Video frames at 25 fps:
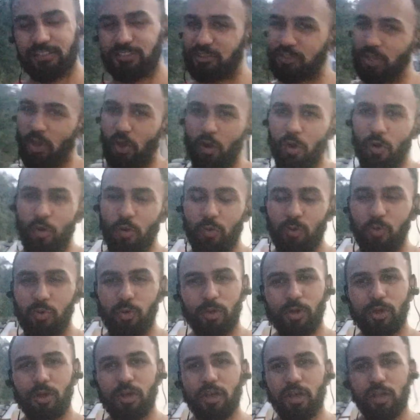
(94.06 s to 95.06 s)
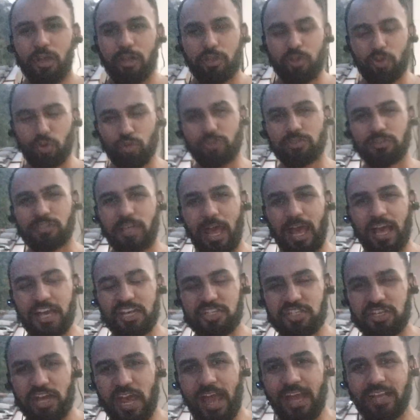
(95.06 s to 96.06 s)
So use the
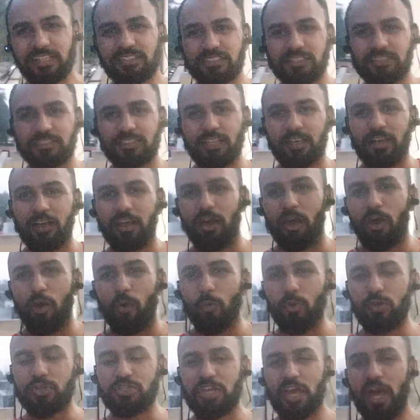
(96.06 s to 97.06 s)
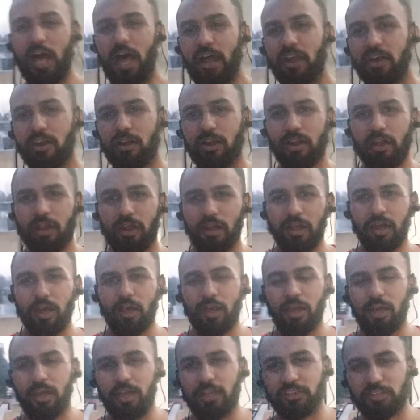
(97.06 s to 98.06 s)
hashtags which are
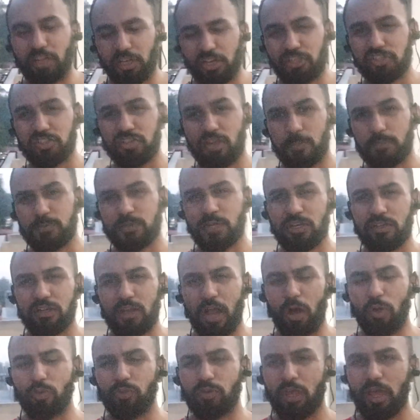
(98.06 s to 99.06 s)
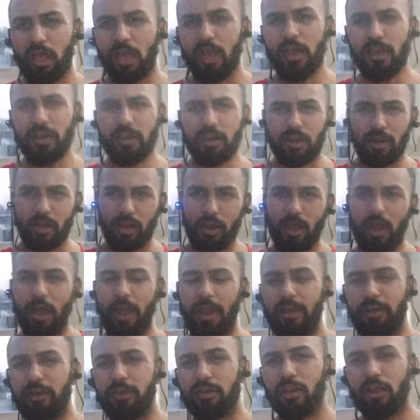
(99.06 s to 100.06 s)
in the description down there,
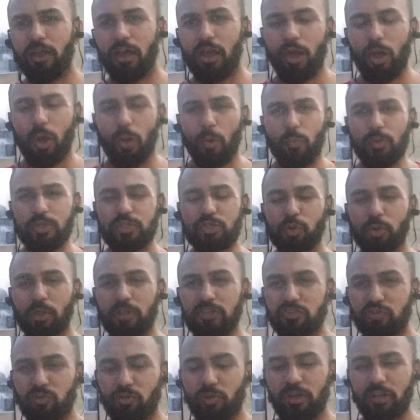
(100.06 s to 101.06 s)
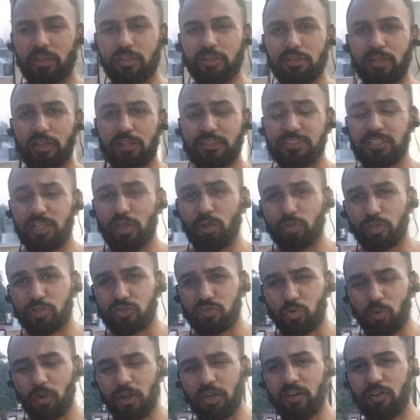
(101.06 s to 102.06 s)
and which you can see on the
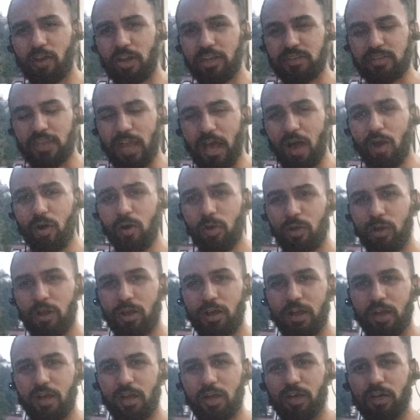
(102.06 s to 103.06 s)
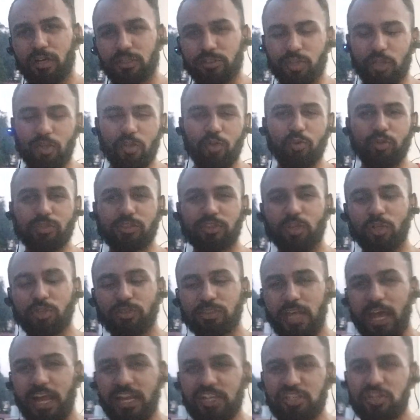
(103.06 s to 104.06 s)
screen right now. So use
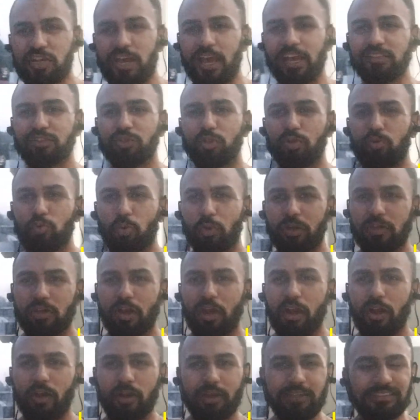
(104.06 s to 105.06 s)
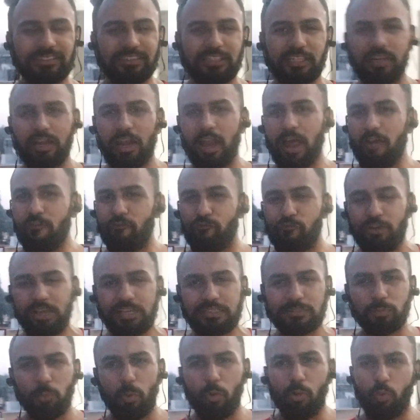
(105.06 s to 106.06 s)
those hashtags on Twitter, Instagram,
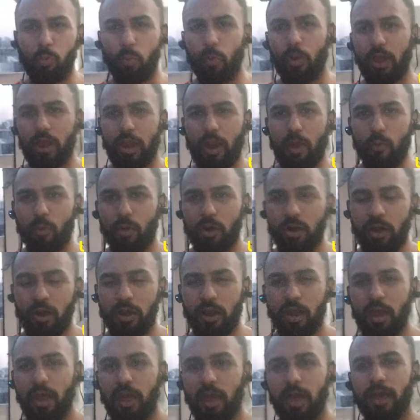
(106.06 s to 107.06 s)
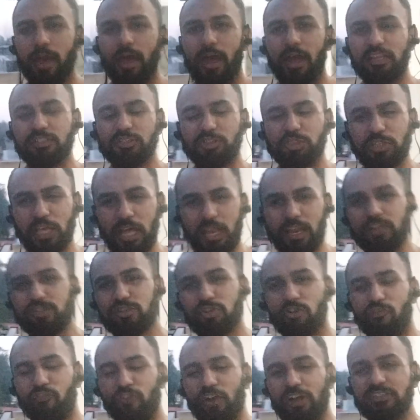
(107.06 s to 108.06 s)
Facebook, wherever, and challenge
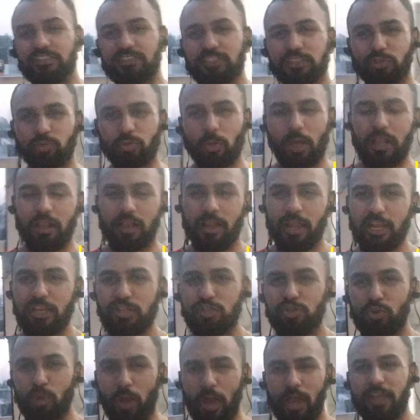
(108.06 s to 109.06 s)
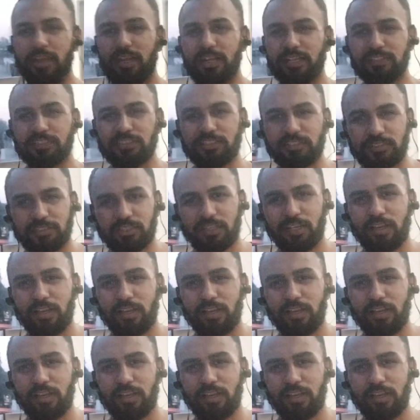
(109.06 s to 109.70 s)
your friends as well, and join us